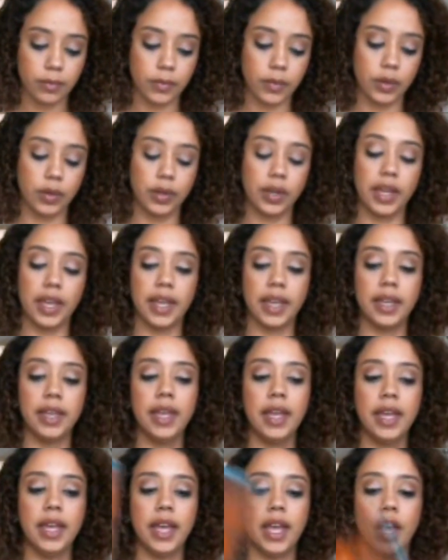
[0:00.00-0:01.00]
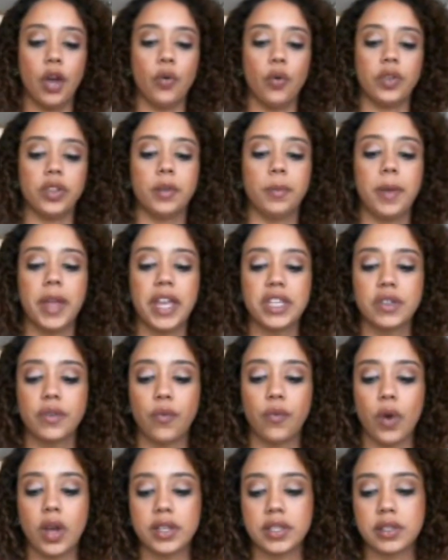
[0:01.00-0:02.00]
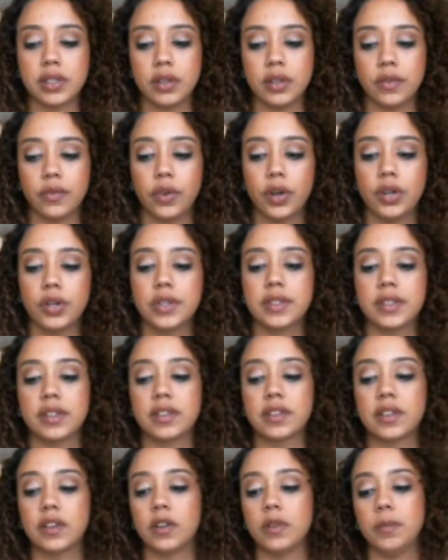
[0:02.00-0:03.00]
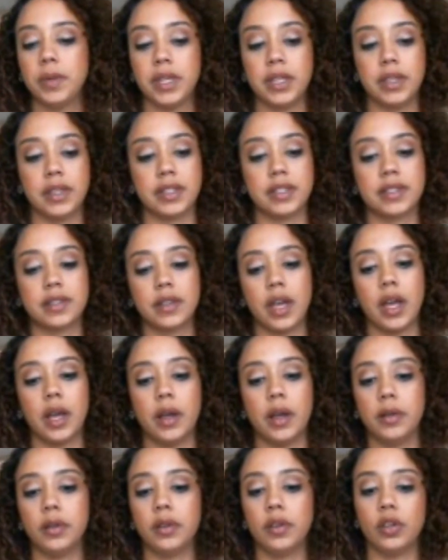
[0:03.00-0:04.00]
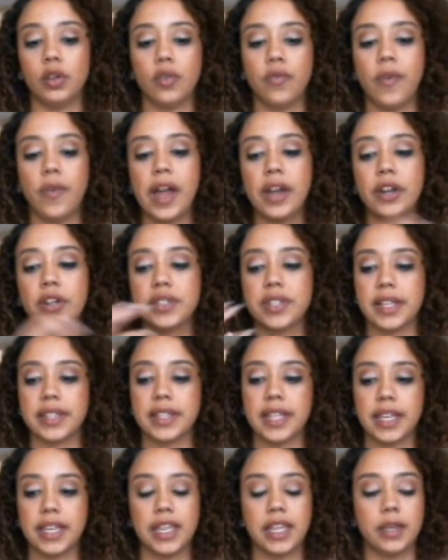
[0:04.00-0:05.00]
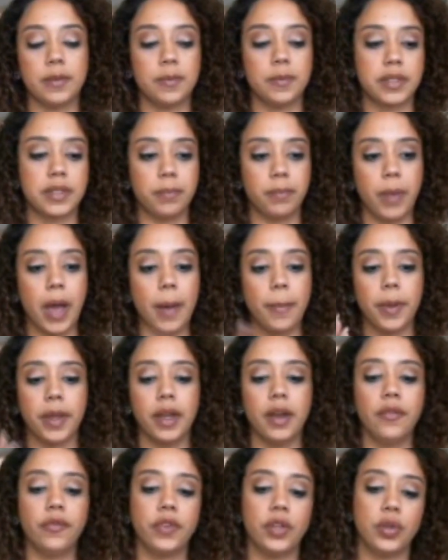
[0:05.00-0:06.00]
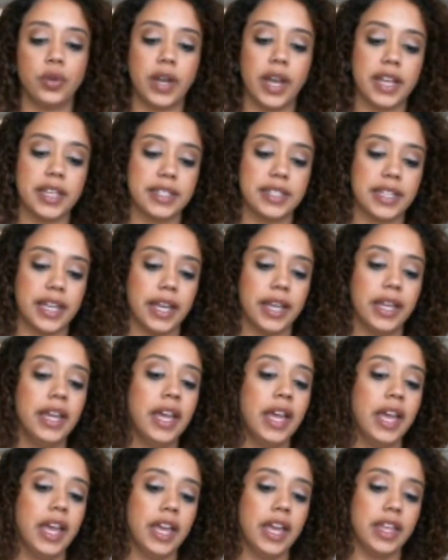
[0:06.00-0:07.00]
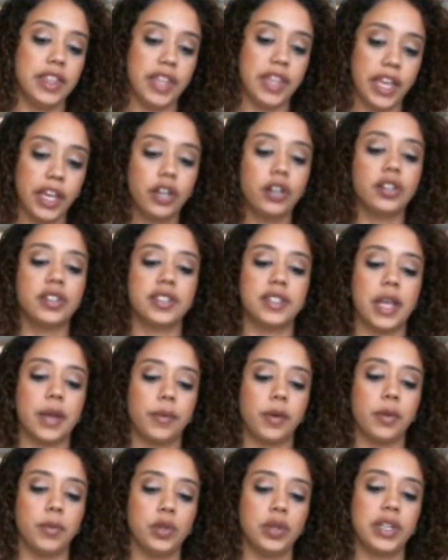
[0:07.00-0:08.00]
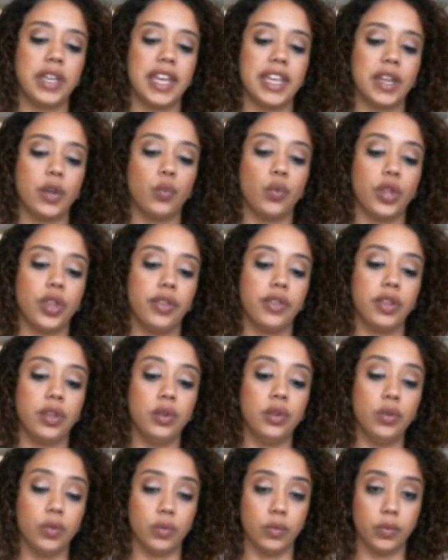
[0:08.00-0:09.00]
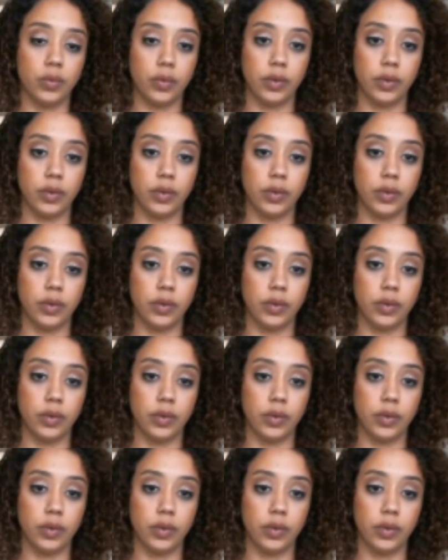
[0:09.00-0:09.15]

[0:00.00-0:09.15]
Okay. Now with the Page of Wands in the reverse, this could be this, you know, fire sign that keeps popping up for you guys that they could stop communicating with you